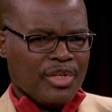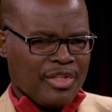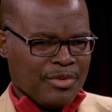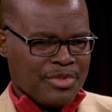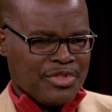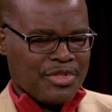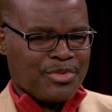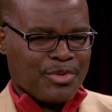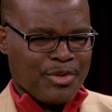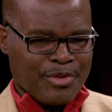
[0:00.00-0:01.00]
there was
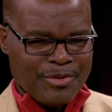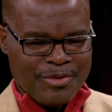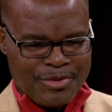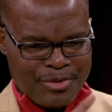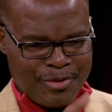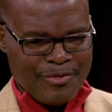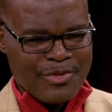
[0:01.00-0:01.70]
this sort of